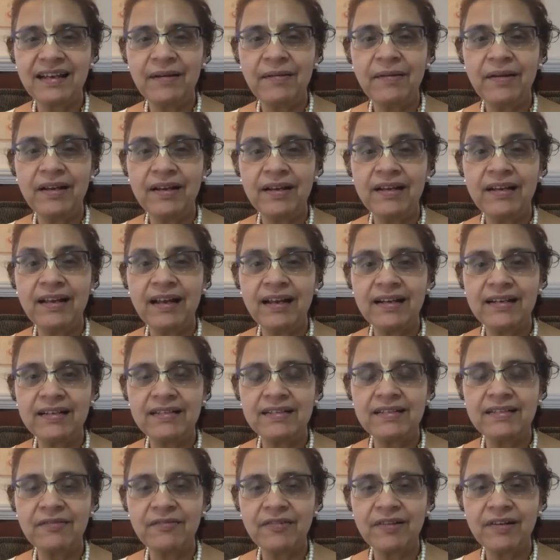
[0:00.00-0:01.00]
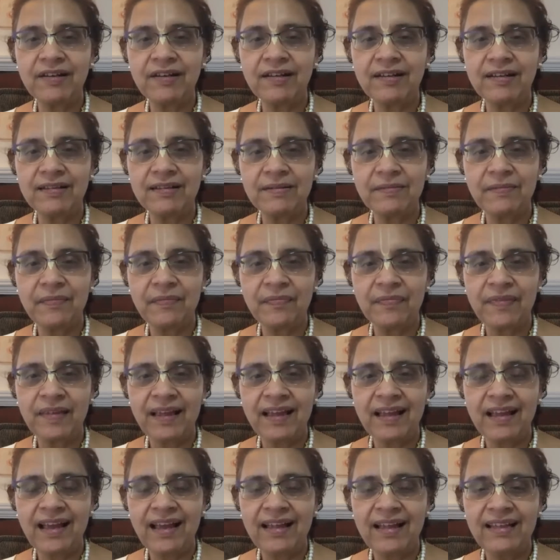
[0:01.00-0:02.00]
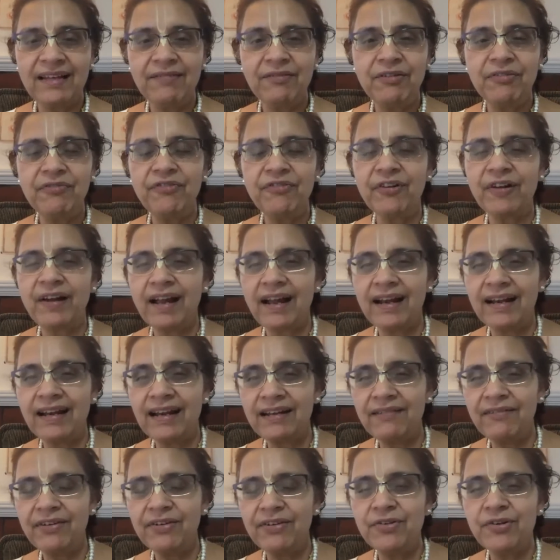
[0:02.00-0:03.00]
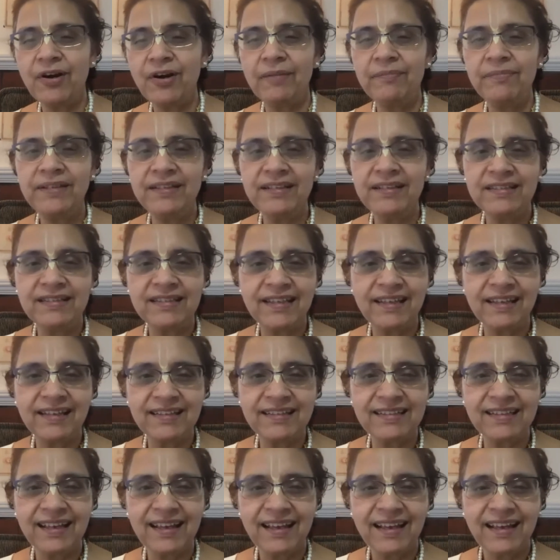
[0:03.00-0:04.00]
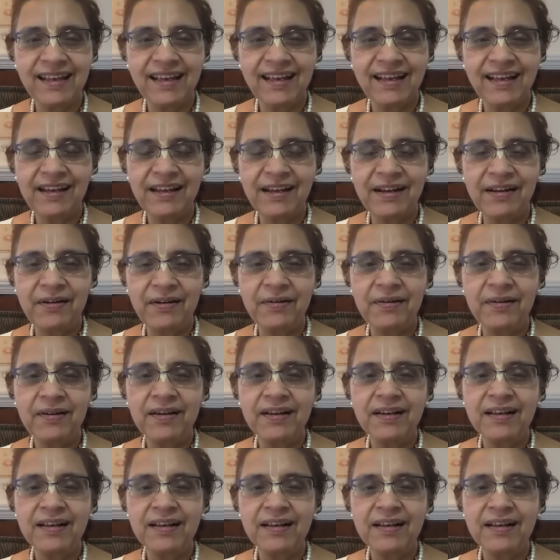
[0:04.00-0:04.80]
it gets difficult. And then we forget and we drop these things, you know.